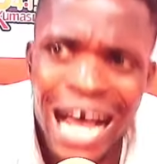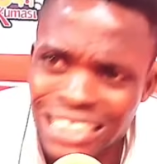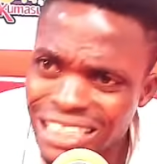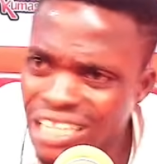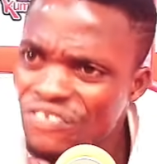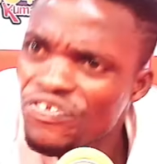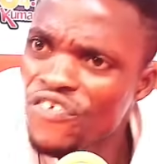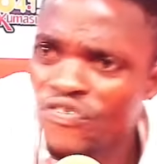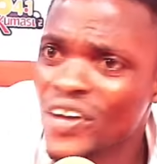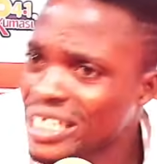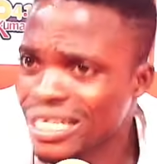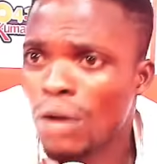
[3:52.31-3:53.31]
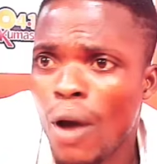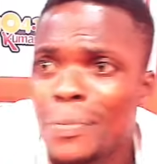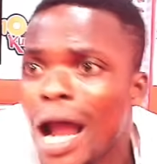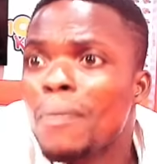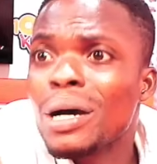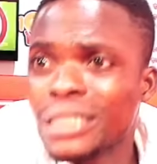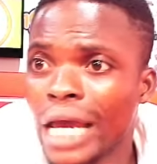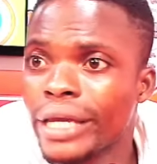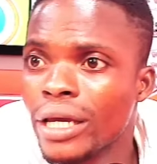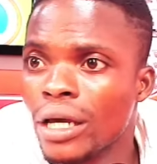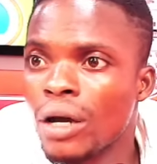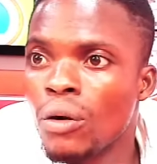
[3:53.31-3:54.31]
assistant you first. Now, come on, boss. Say
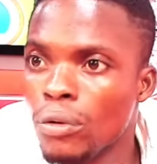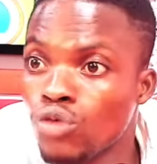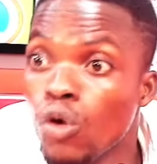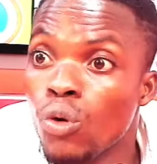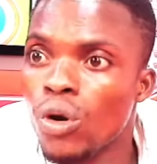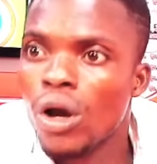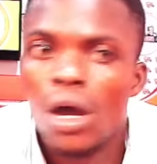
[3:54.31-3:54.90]
two.